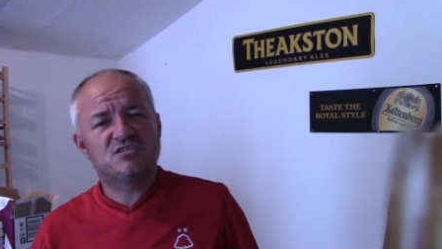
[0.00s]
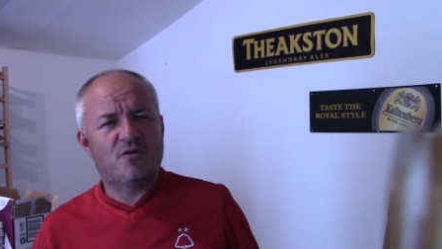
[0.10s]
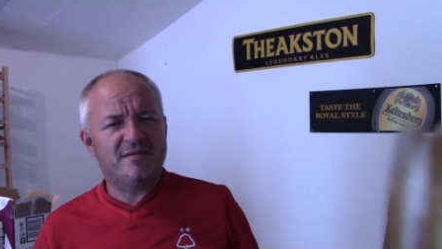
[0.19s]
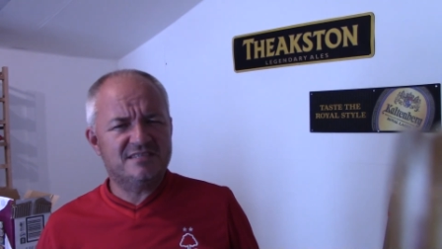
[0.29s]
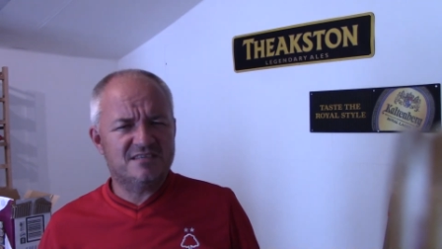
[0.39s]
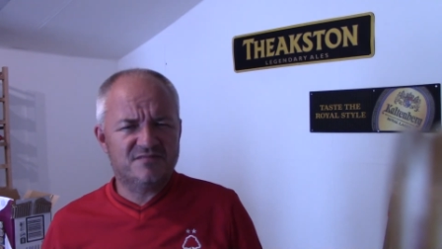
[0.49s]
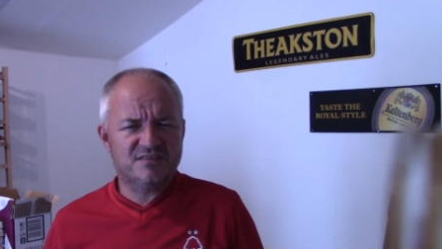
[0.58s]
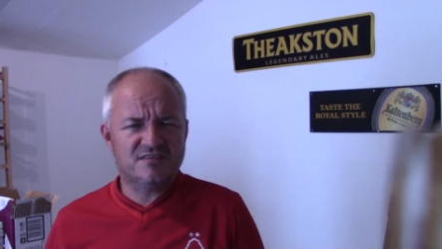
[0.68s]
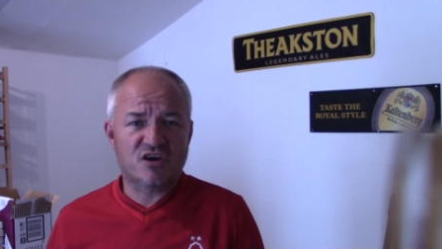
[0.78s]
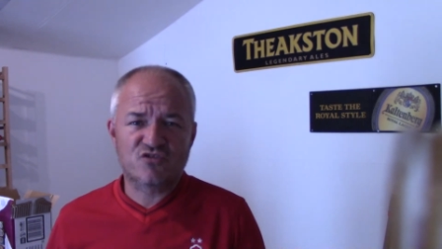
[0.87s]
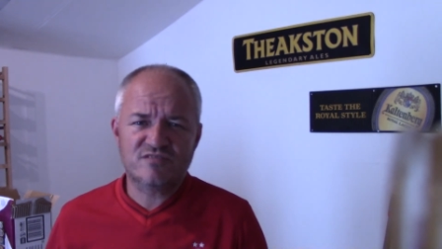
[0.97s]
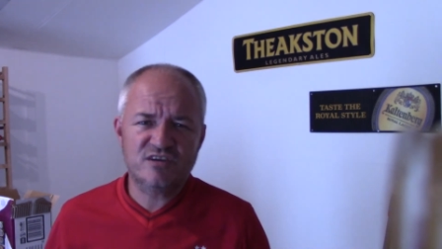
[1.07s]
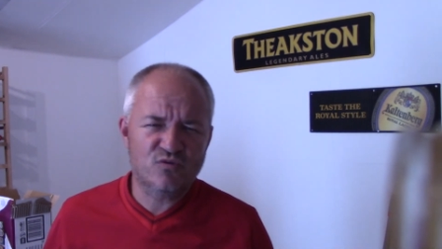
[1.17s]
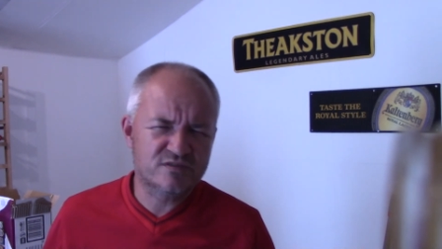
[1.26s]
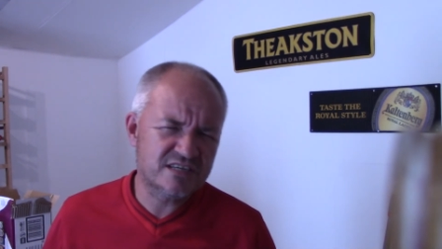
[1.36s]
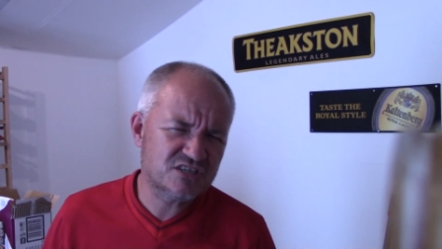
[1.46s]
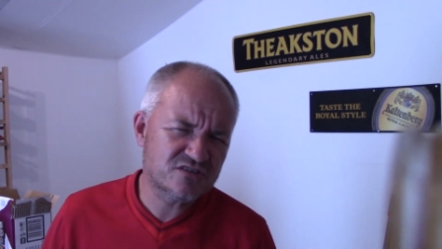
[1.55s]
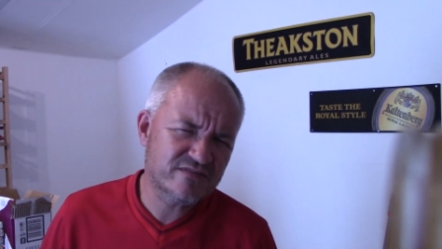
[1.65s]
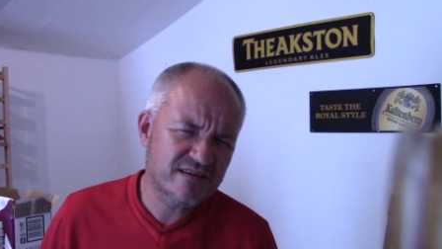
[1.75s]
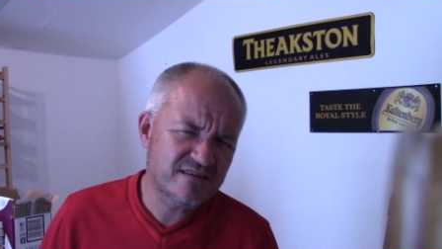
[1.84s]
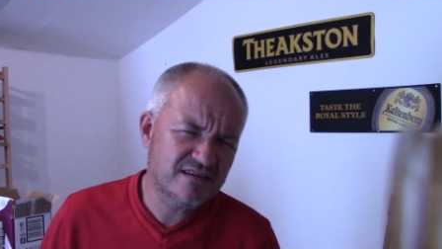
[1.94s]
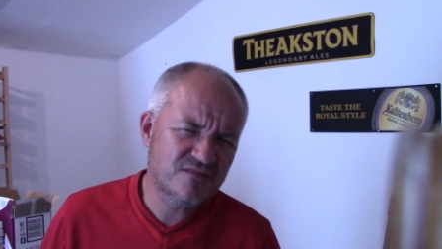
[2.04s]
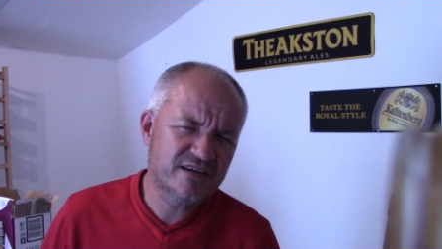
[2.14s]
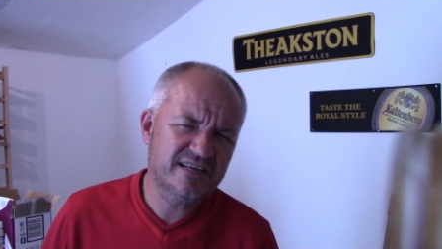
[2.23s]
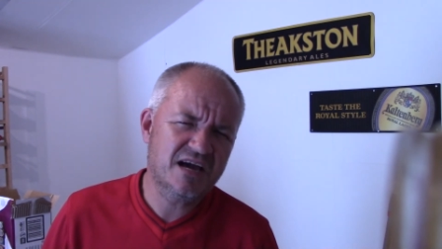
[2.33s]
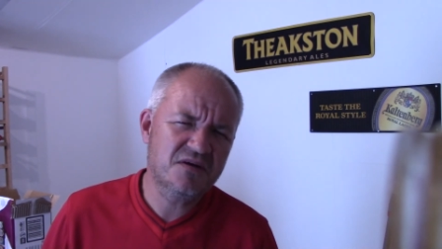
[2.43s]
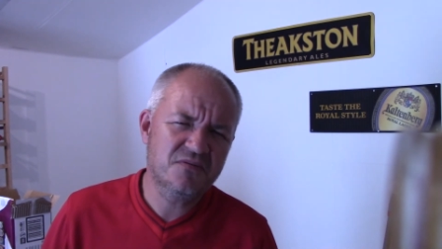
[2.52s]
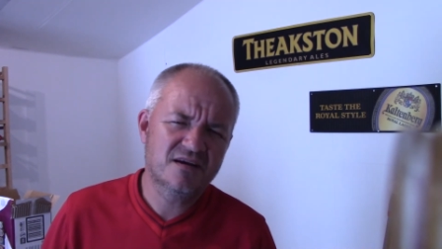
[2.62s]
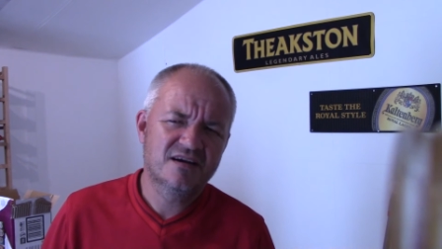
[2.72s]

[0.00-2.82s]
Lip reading: comment if you agree or disagree, you know.